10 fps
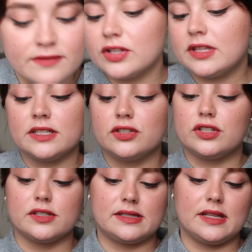everything is
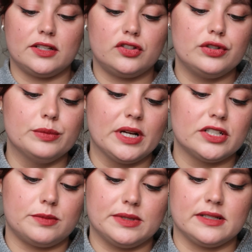just like too
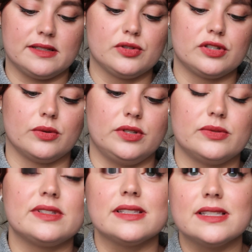much because I'm so
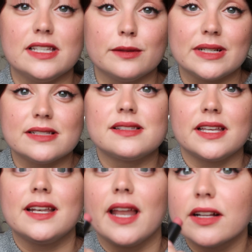used to seeing my
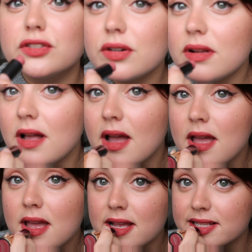skin natural
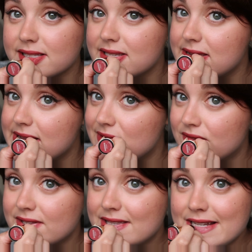and seeing
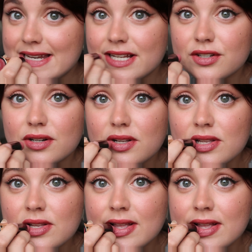everything natural.